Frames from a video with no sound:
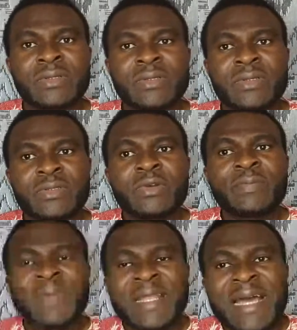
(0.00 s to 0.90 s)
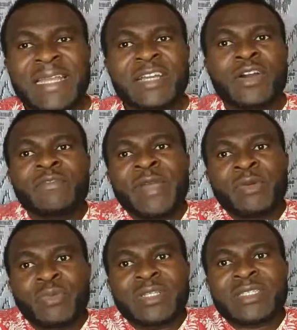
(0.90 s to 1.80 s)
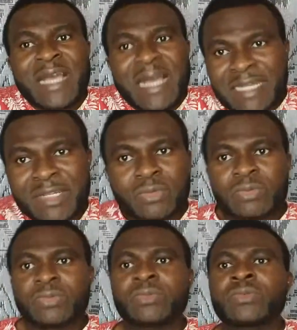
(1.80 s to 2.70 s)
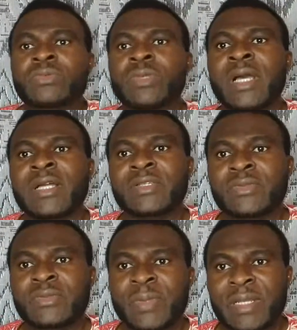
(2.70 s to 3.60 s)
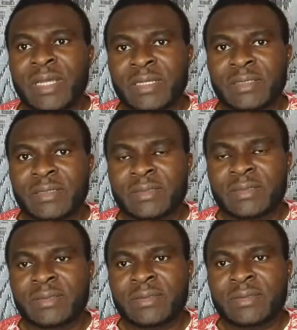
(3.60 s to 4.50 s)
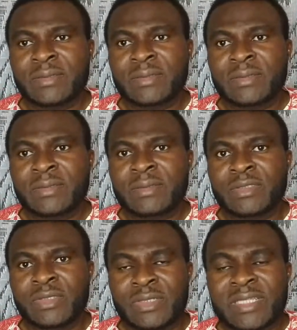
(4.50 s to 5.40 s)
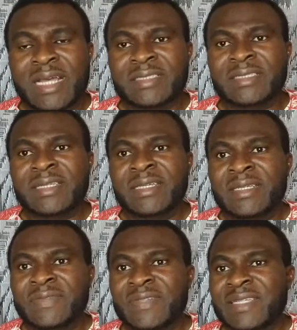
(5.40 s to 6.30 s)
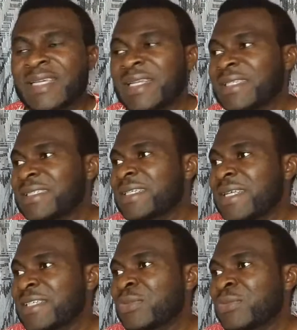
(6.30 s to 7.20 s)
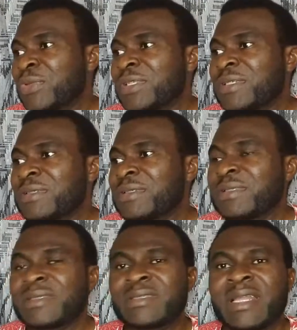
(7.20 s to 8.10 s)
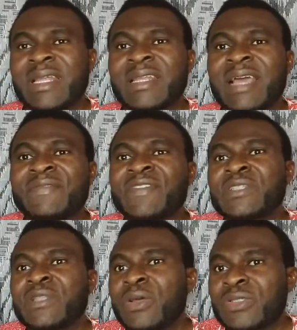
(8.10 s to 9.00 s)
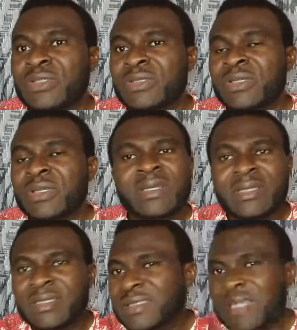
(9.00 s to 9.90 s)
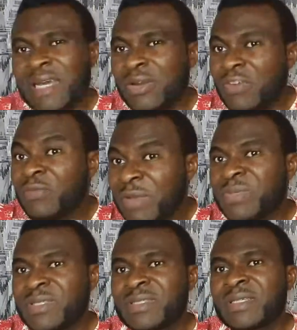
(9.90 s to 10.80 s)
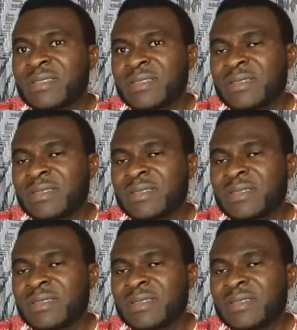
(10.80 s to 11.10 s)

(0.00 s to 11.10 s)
So penale, government will decide how to handle penale. Sometimes, if there's an accident and a life is lost, it is not government business.